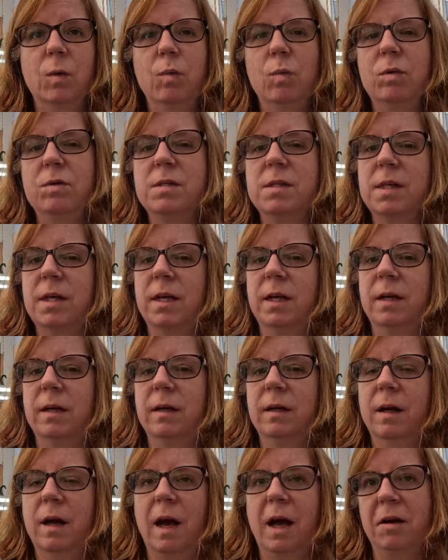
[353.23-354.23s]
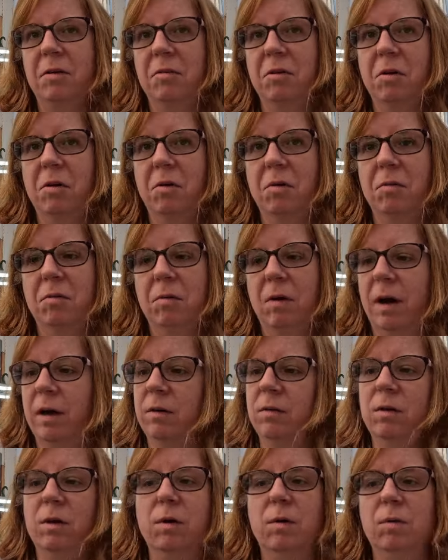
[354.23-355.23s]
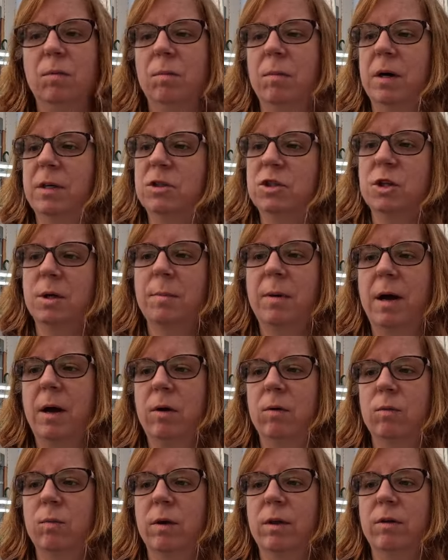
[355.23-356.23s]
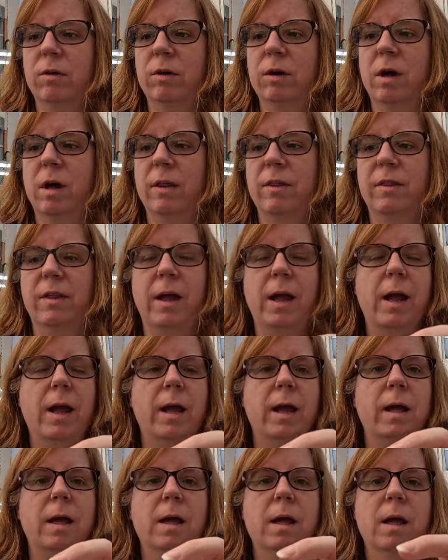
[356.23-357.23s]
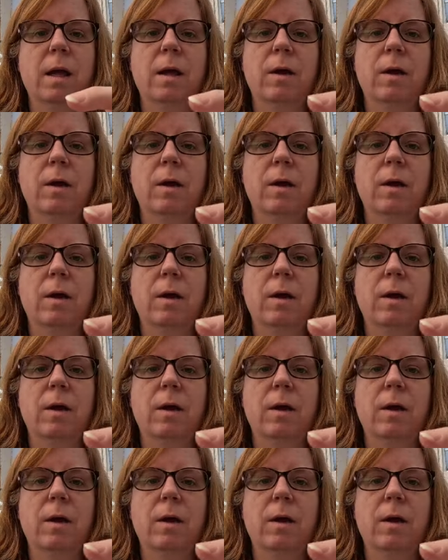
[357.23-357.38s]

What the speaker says: We'll see. I don't know much about whether or not they